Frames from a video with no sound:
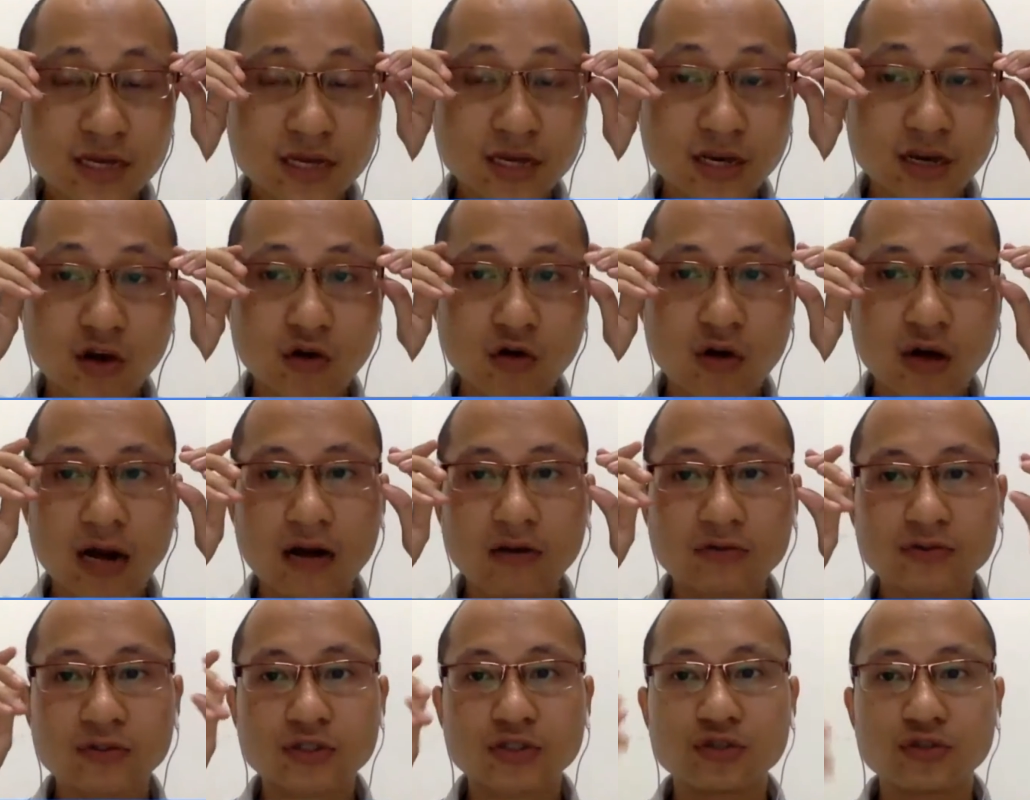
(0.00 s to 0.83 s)
know
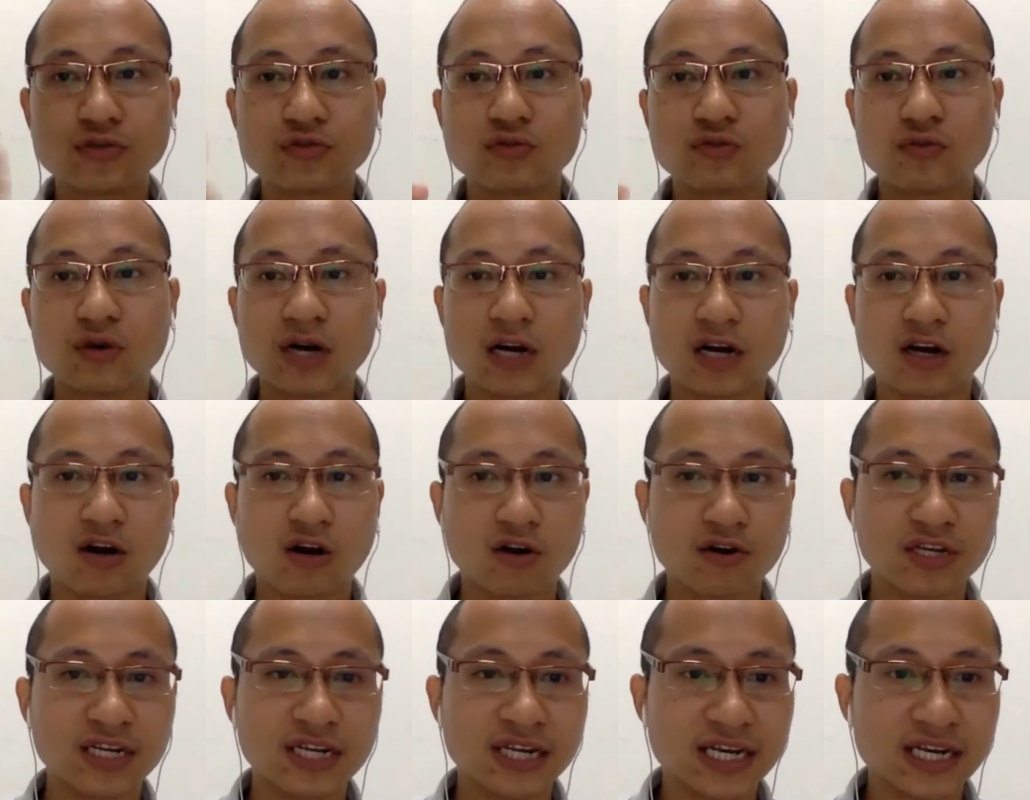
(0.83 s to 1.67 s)
how to
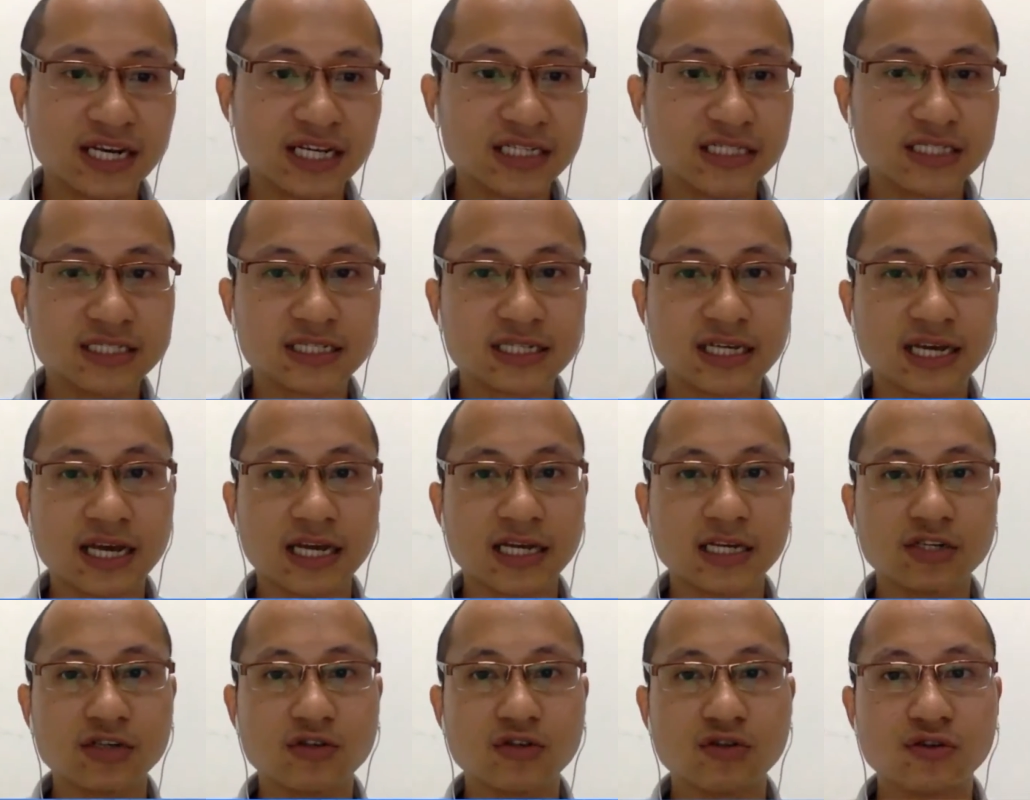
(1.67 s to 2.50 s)
coordinate
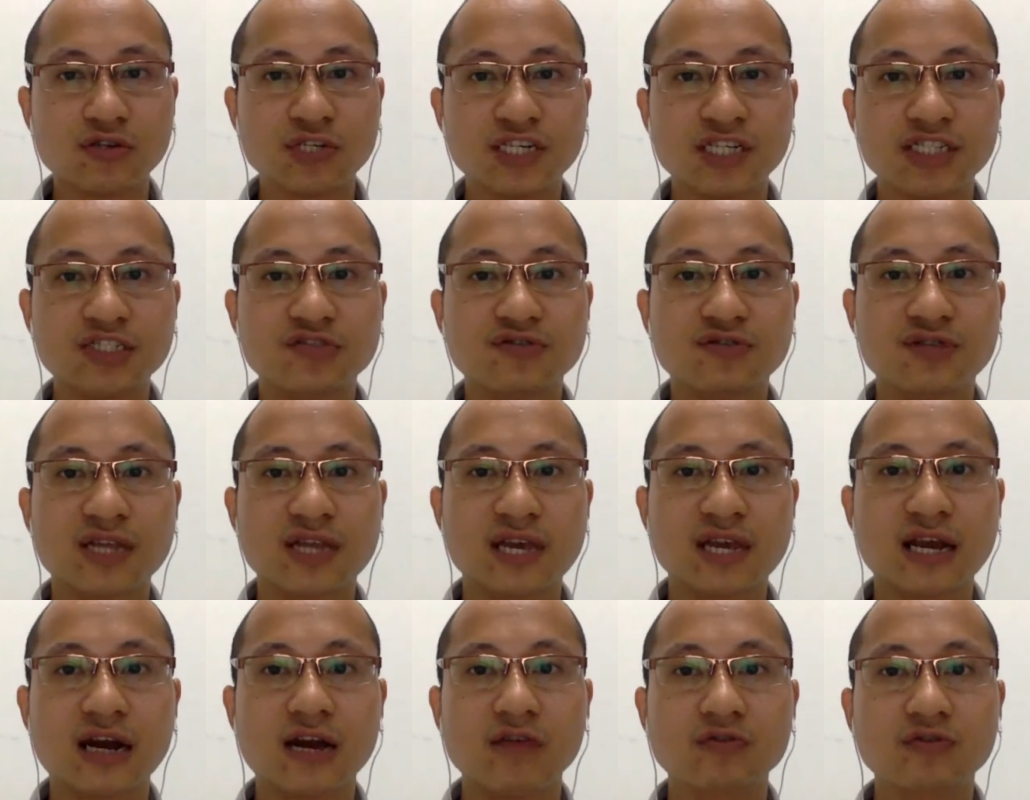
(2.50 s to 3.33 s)
and don't need to
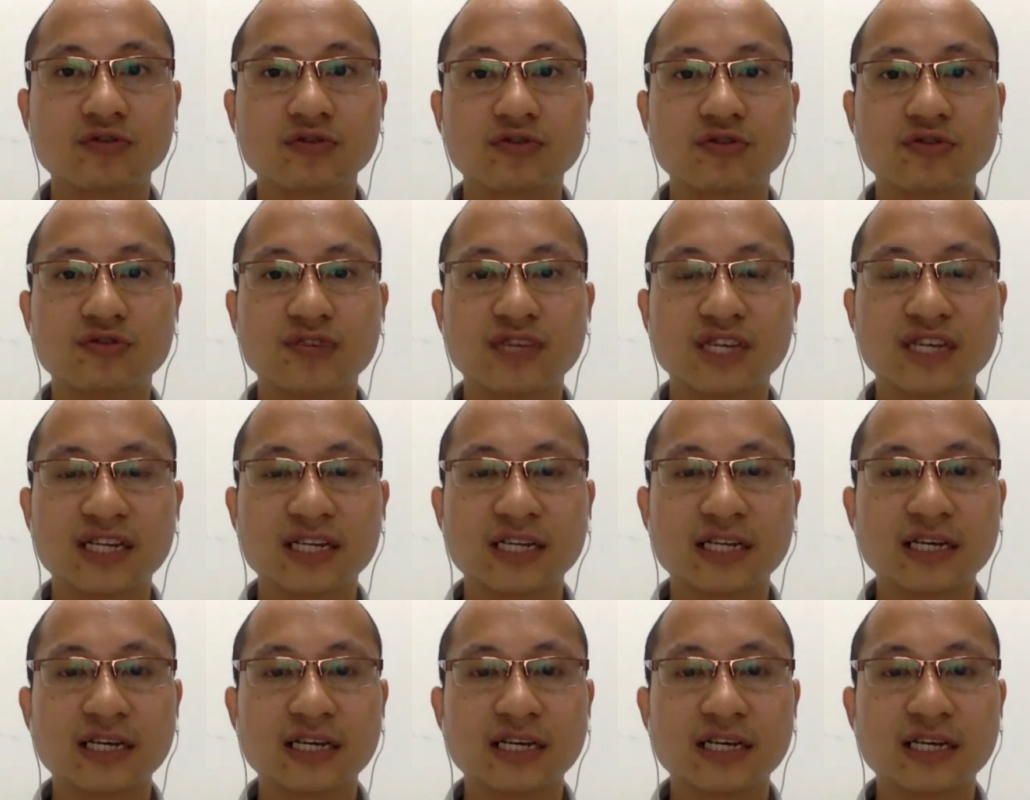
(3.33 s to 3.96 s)
think how to do it.